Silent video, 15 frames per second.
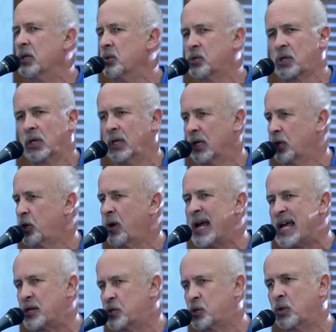it was a little
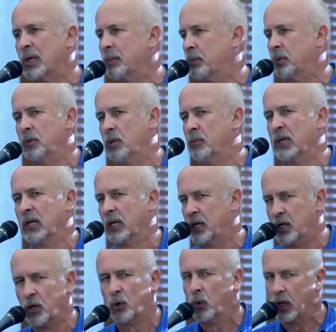grass strip in the middle
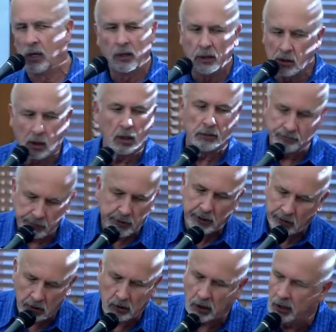of nowhere, and kind of,
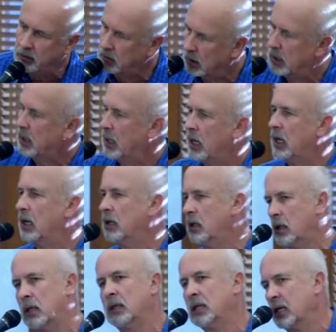yeah, okay. And,
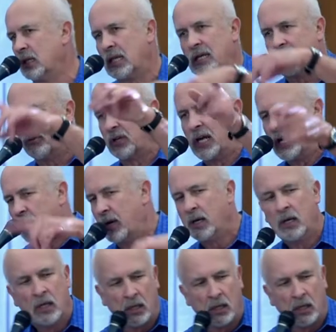and then they'd fly around,